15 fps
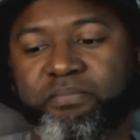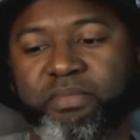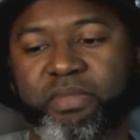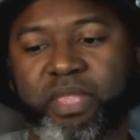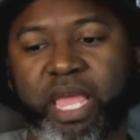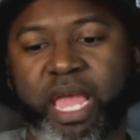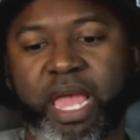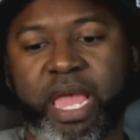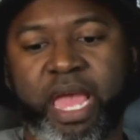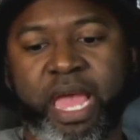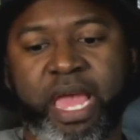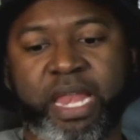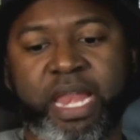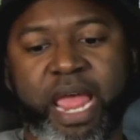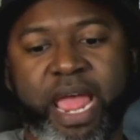and
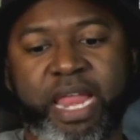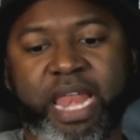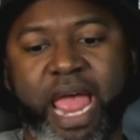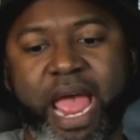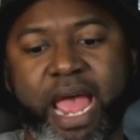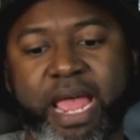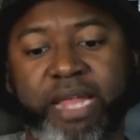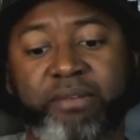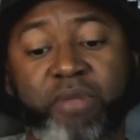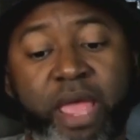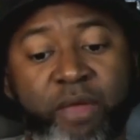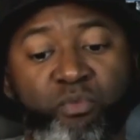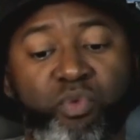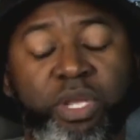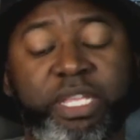and and, ha- and
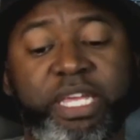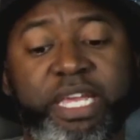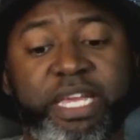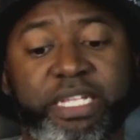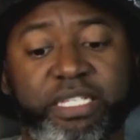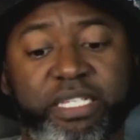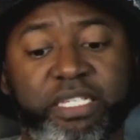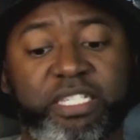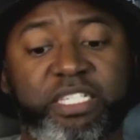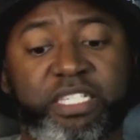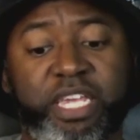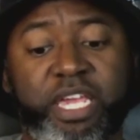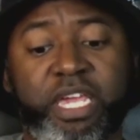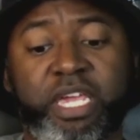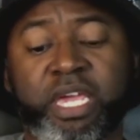and really get to
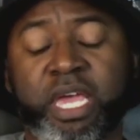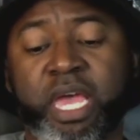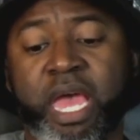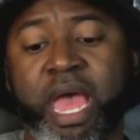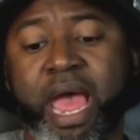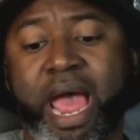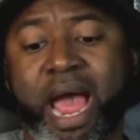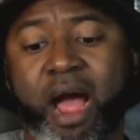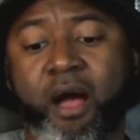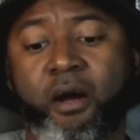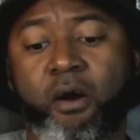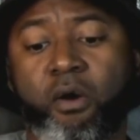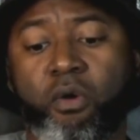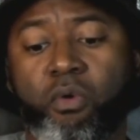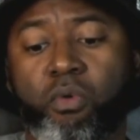see how